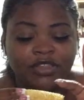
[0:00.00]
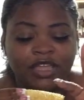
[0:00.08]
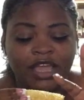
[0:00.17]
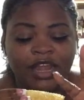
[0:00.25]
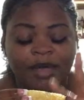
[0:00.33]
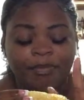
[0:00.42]

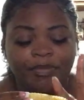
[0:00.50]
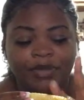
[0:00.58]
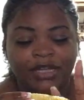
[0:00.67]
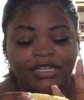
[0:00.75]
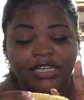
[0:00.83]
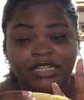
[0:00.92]
And
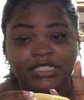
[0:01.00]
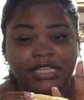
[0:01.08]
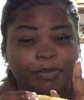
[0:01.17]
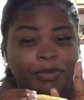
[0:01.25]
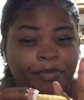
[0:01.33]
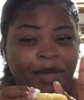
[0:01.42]
I did a
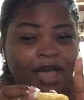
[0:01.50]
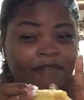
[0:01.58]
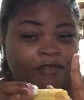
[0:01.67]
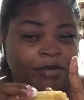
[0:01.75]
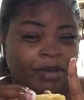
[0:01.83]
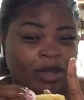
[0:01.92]
separate pot
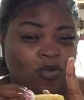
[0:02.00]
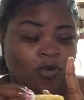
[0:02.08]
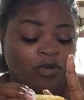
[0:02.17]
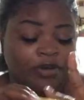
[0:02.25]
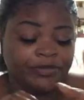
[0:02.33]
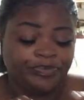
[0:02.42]
for my
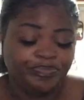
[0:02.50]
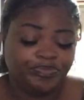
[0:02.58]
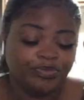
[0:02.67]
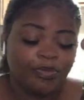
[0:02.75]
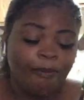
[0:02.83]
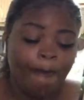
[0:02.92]
corn.
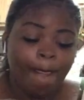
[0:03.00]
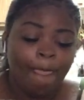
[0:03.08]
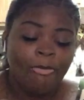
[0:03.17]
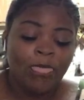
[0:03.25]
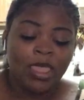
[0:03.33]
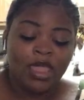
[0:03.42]

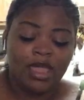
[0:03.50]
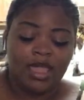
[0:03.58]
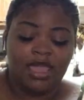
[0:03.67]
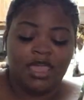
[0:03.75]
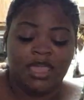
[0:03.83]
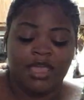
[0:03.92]

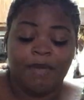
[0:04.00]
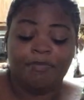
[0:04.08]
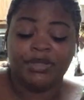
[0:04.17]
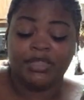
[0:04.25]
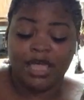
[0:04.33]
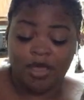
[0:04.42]
And I
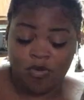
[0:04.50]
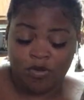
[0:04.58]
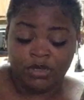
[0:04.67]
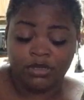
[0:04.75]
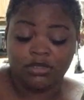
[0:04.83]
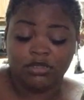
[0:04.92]
put that
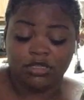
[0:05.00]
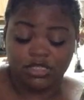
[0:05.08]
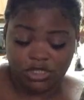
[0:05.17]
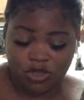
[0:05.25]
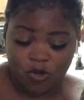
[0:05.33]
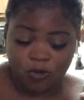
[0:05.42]
on the
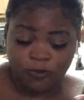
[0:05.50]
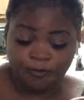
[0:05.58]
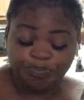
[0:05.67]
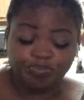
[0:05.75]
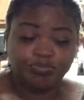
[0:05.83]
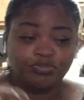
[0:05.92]
stove.
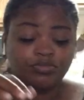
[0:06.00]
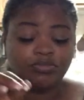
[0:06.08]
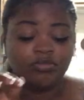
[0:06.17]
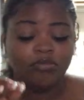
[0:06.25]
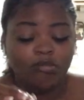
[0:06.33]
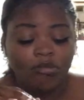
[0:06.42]

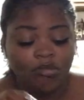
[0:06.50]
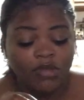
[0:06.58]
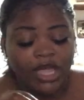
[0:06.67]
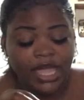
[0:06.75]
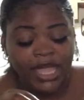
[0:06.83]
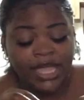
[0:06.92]

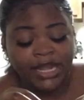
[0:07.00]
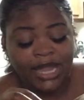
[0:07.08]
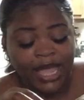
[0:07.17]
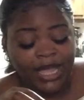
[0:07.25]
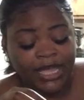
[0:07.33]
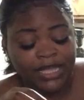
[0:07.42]
And
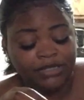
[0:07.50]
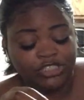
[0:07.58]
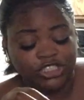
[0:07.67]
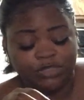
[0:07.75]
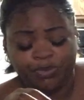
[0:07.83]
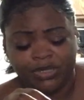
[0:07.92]
I
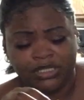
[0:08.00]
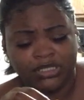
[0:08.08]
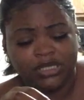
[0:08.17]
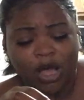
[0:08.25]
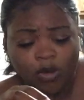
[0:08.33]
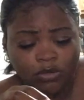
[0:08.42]
just put
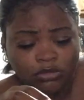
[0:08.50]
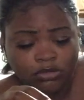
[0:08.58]
salt,